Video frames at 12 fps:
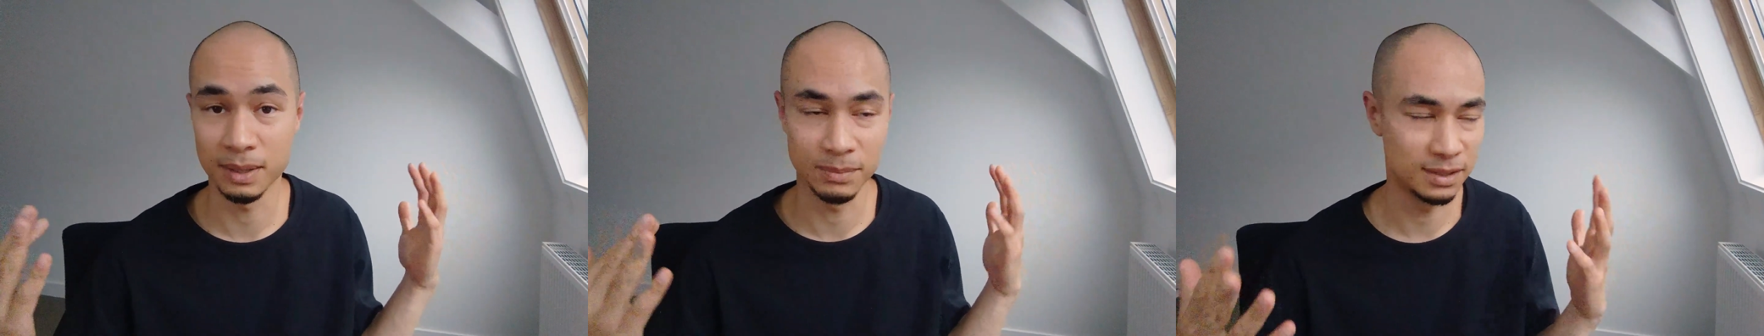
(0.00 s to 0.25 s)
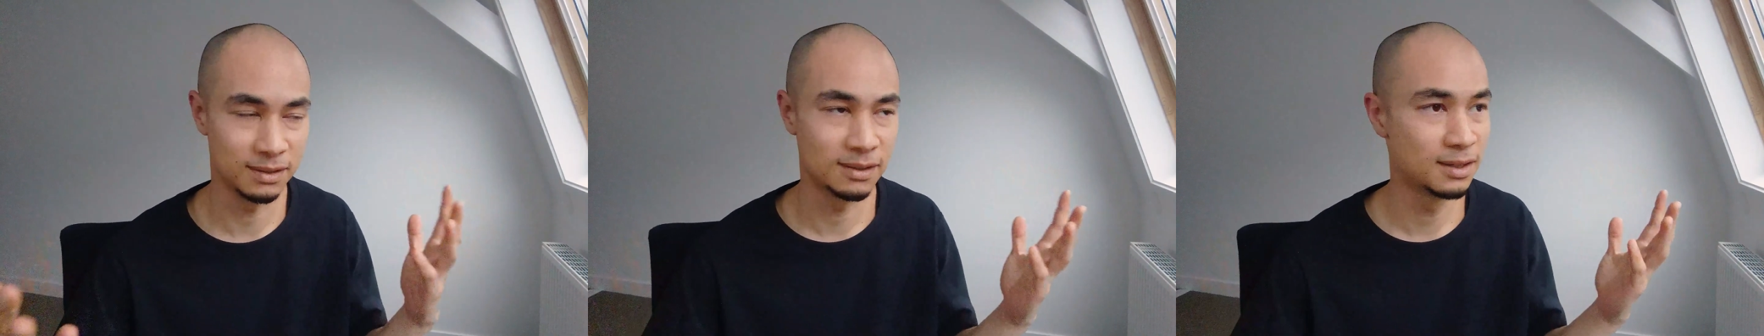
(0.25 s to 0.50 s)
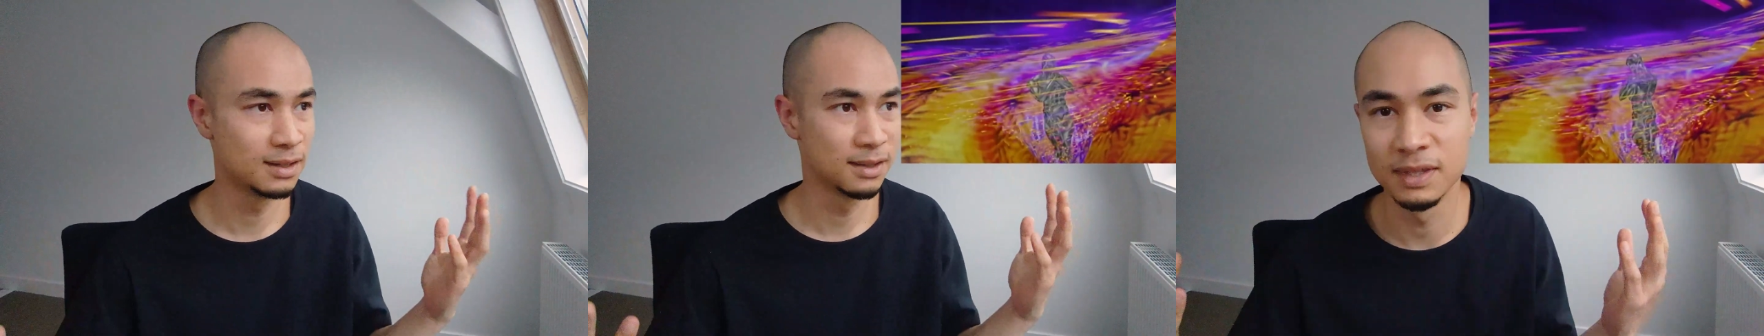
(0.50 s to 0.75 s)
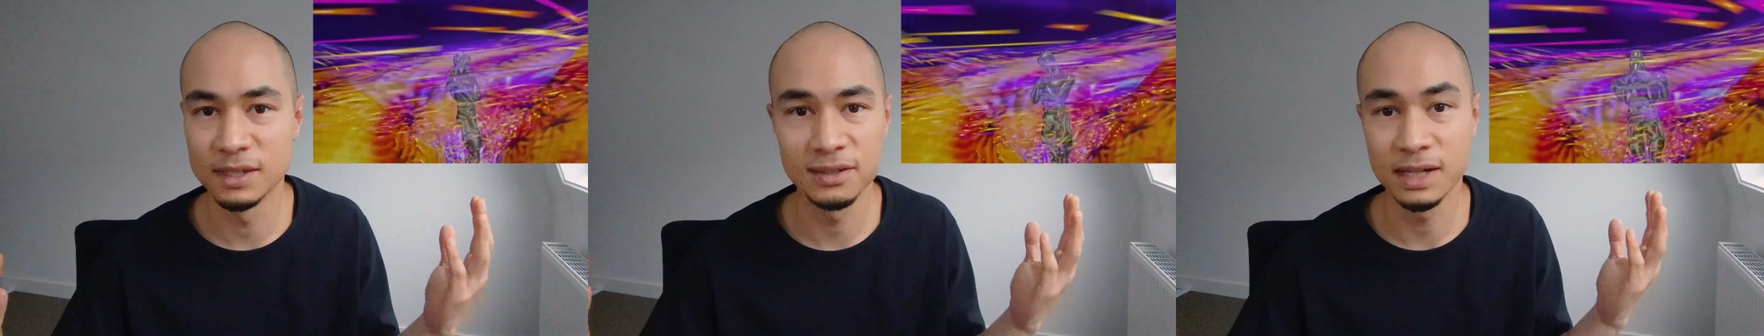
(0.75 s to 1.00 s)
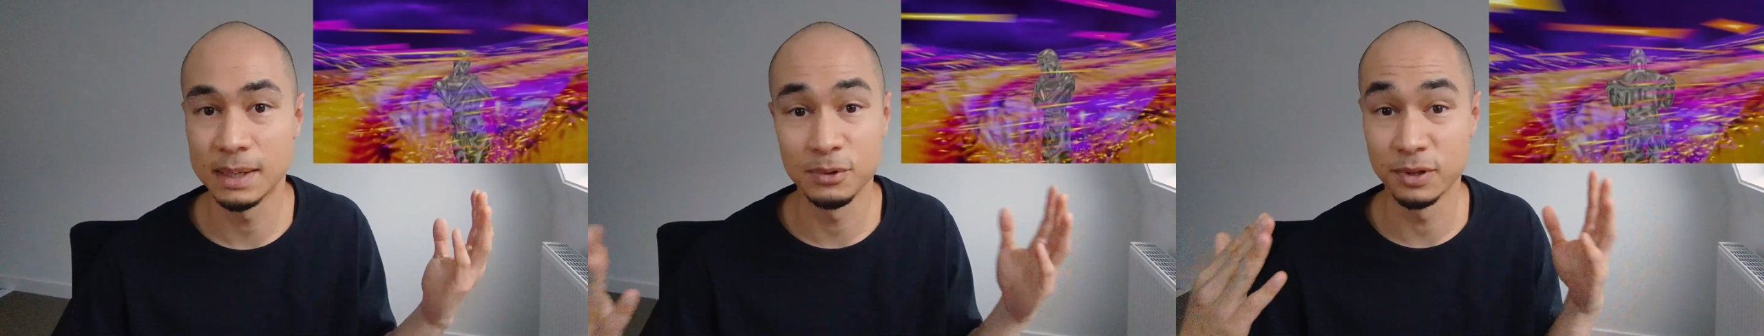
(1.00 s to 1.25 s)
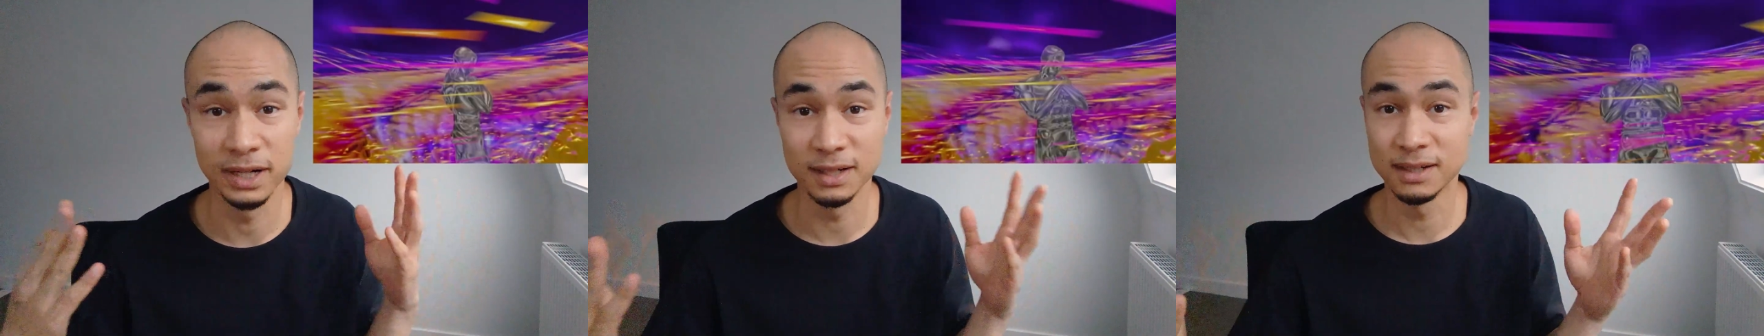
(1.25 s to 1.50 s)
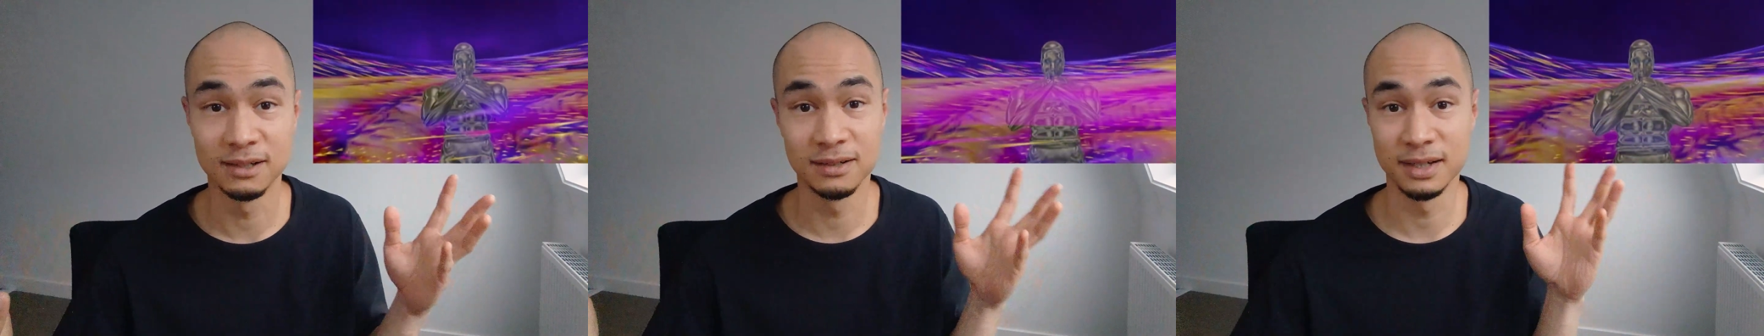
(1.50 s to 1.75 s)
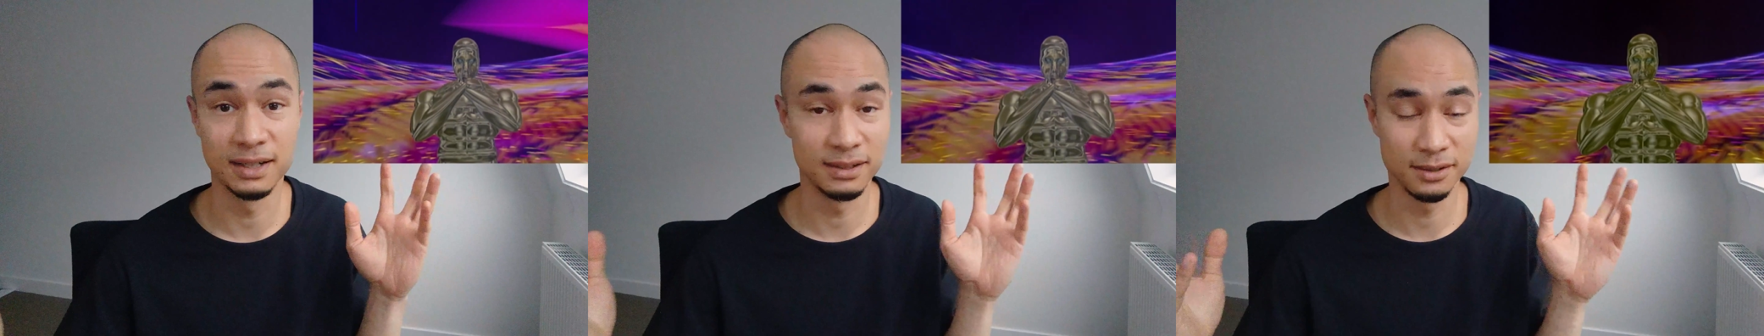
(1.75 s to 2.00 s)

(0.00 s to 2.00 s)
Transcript: I mean, these times, right? Internet,